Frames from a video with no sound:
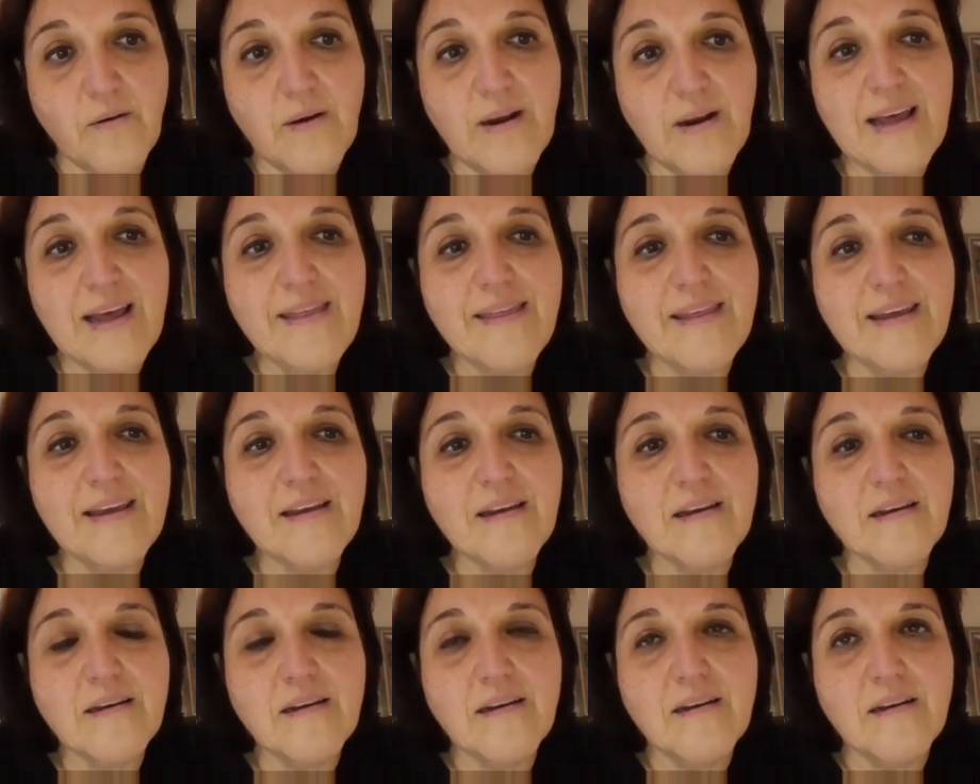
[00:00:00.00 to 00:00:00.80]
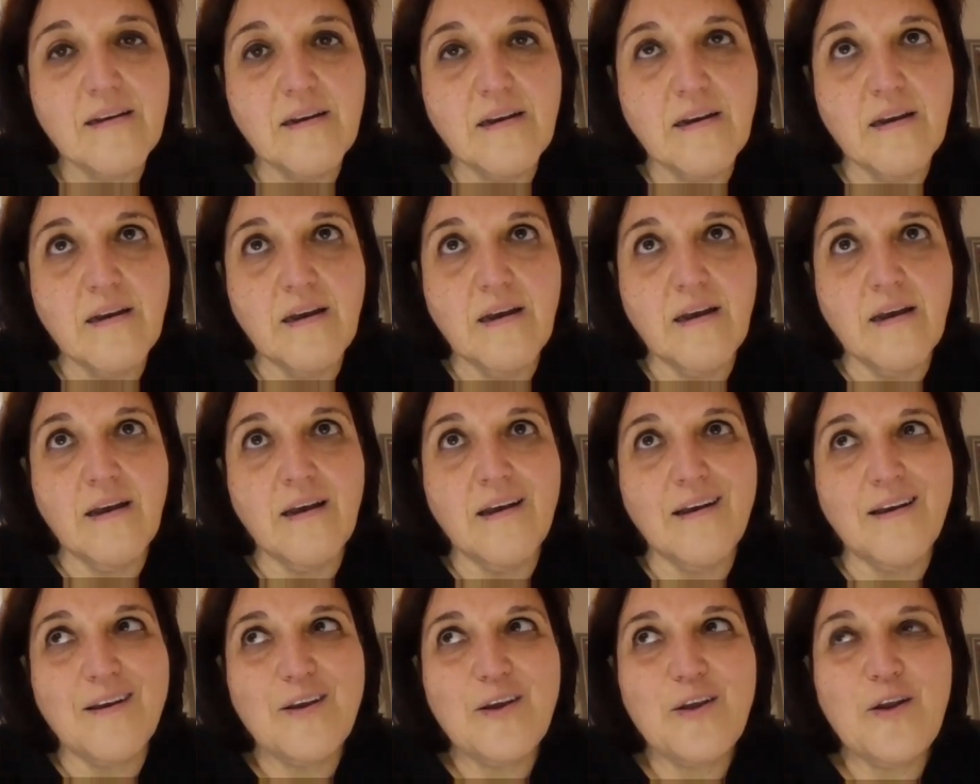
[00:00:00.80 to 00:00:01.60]
Well, I think,
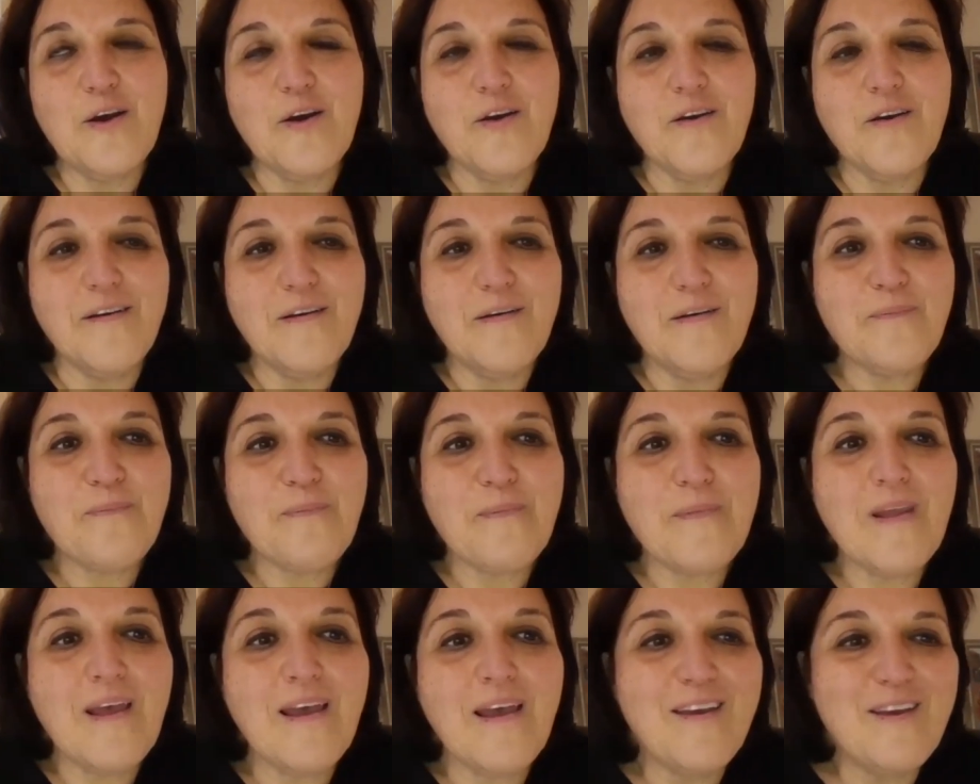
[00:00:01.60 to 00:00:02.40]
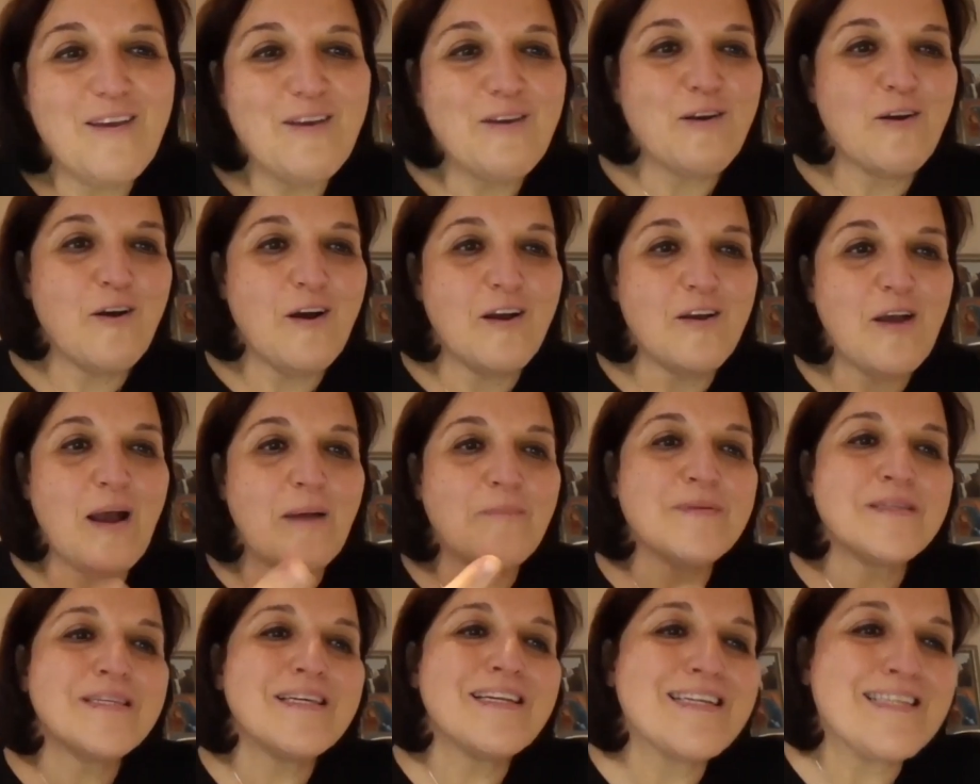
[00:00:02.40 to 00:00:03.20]
you know, you,
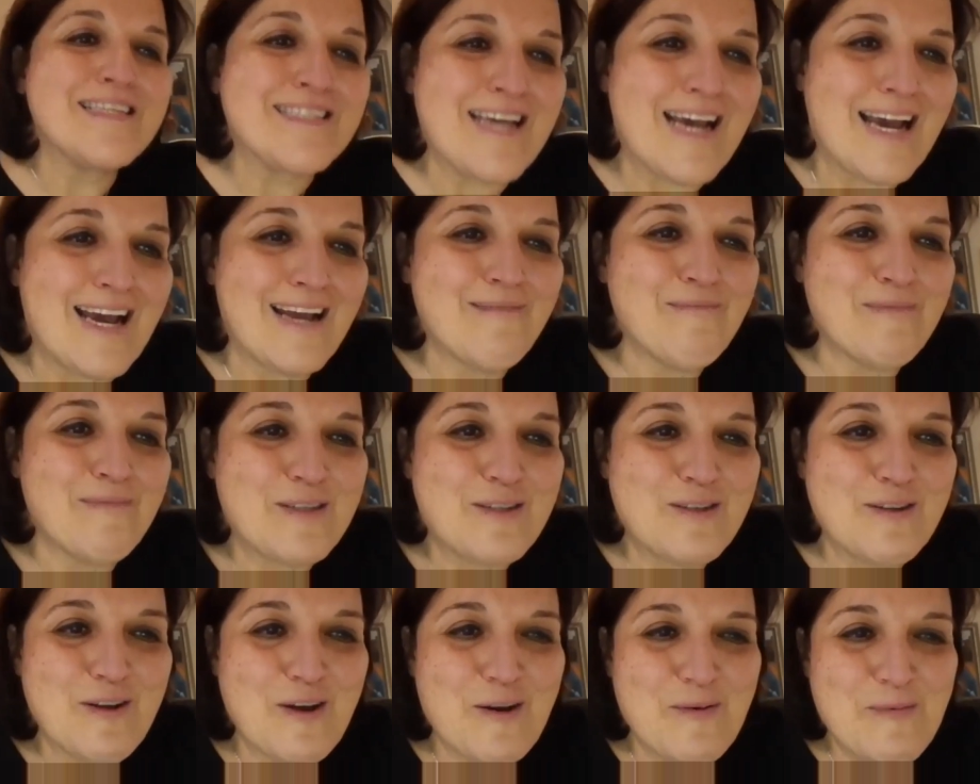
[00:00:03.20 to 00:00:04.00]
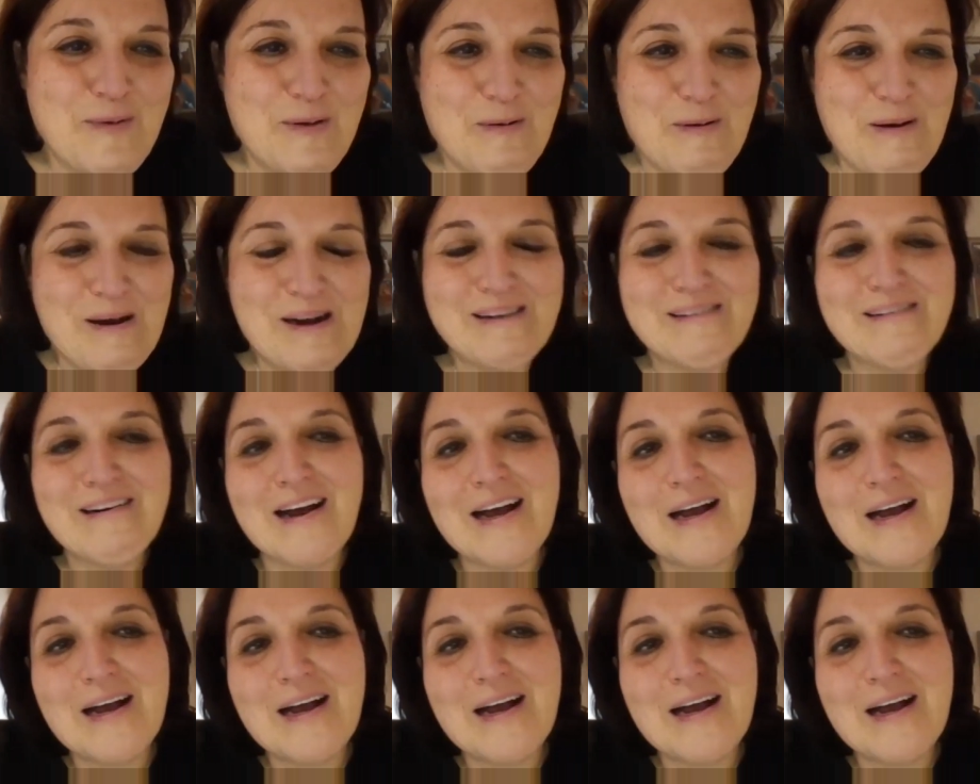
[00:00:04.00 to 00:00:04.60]
I'm sitting down, but you know me well.